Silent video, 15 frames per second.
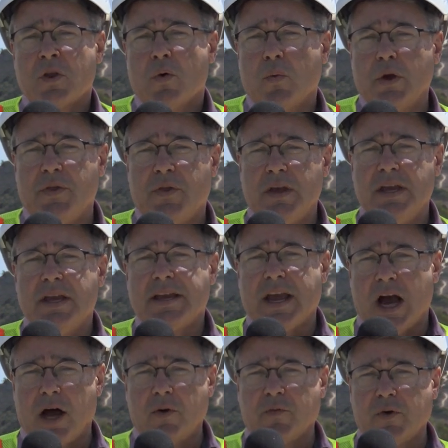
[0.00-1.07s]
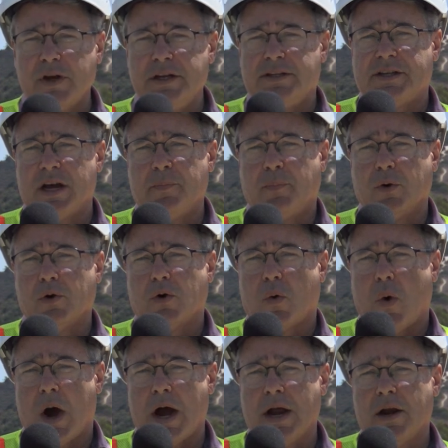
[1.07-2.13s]
with the Calvary Temple
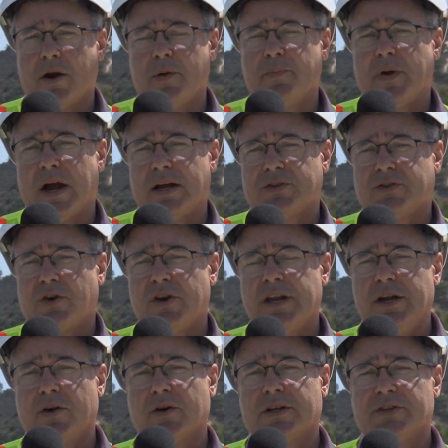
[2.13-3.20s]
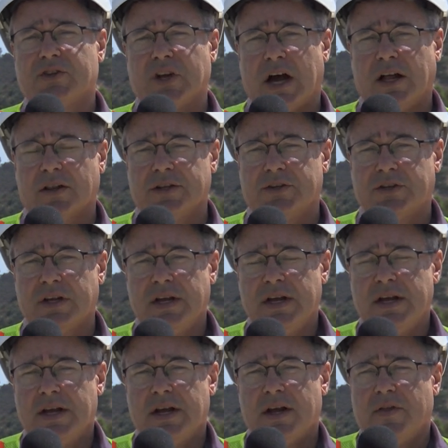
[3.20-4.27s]
Choir and Pastor Nino Gonzalez.
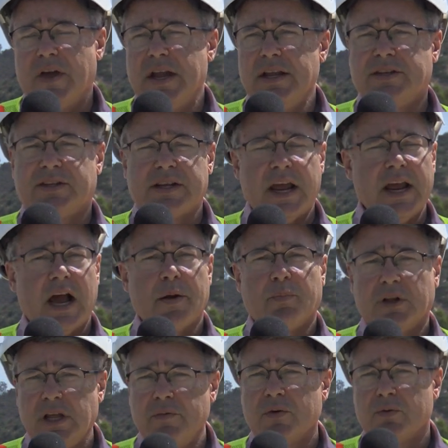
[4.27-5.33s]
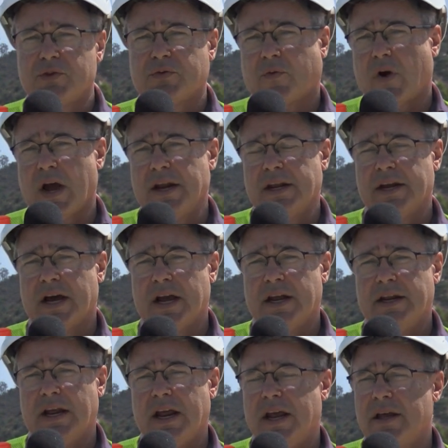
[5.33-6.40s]
They sang, I believe it was Friday
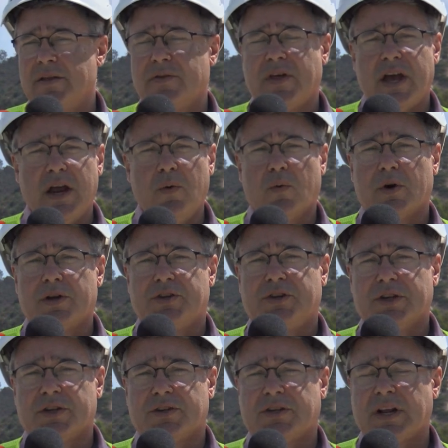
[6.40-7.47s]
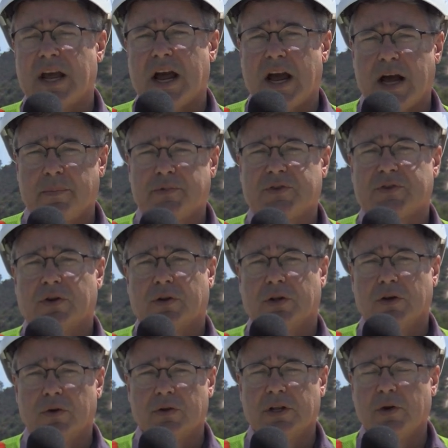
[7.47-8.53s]
night, and they were just
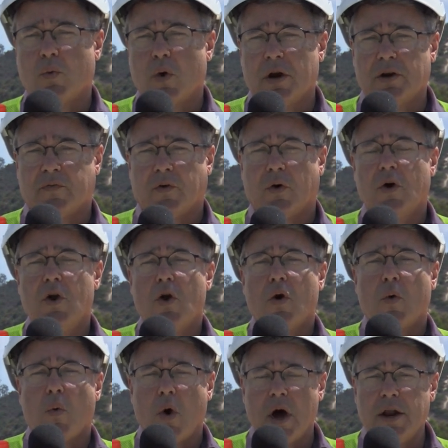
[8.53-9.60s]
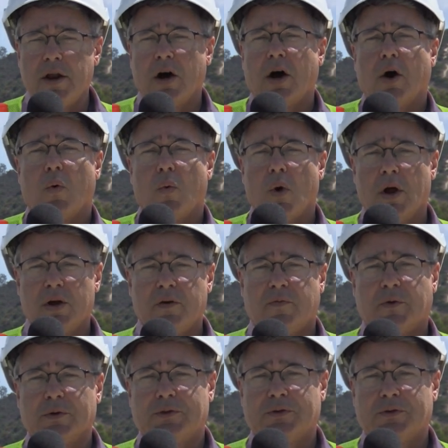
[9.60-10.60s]
absolutely wonderful. What a wonderful